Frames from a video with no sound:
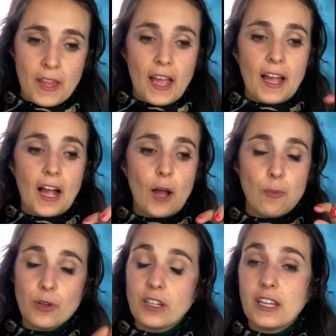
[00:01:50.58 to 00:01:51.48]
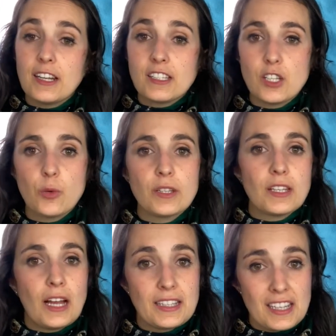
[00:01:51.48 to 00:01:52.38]
a point in a circuit
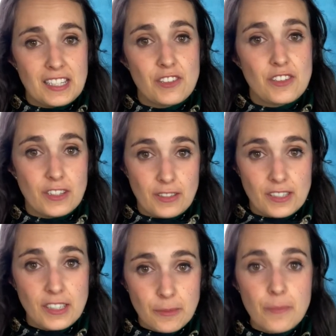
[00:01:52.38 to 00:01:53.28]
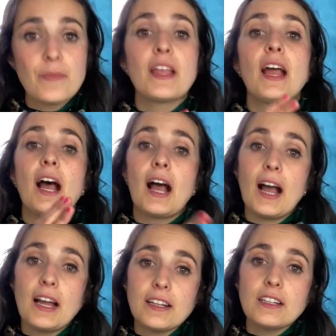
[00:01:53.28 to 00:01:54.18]
at a certain time.
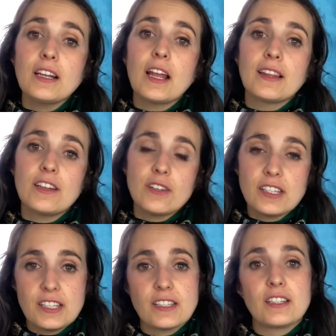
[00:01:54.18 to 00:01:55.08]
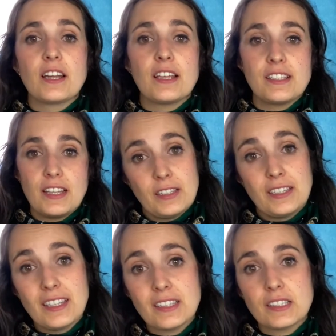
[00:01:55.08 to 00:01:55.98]
And the resistance is the
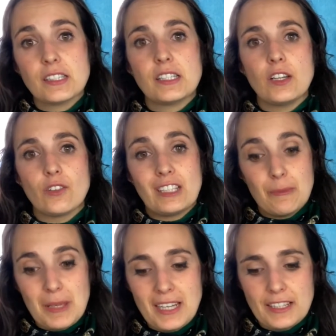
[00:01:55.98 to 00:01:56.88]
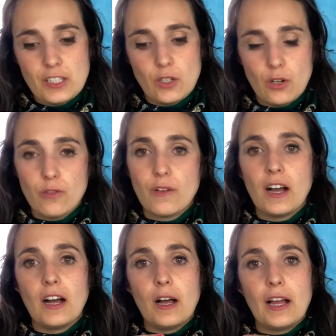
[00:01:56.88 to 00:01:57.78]
tendency or the ability of
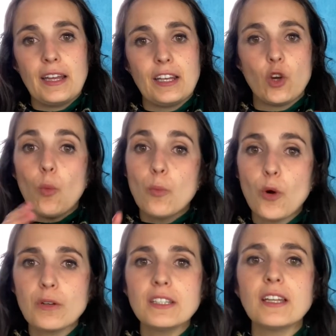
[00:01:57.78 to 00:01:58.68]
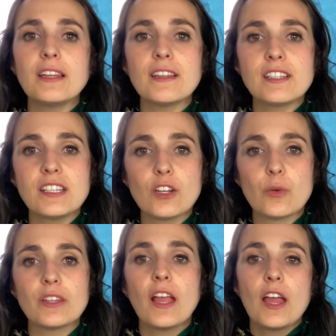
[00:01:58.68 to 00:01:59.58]
any component in the circuit
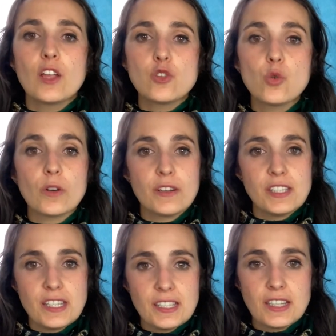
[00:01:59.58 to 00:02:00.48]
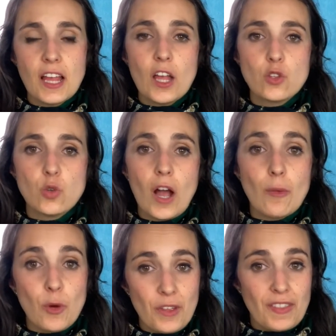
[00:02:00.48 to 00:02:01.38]
to resist, to
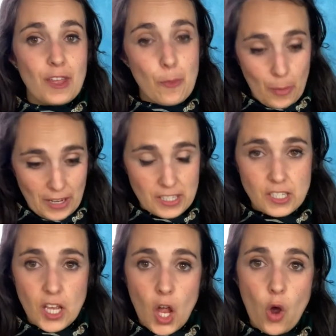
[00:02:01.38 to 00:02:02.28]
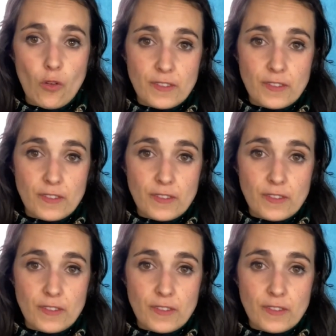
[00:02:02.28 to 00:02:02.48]
avoid the pass of the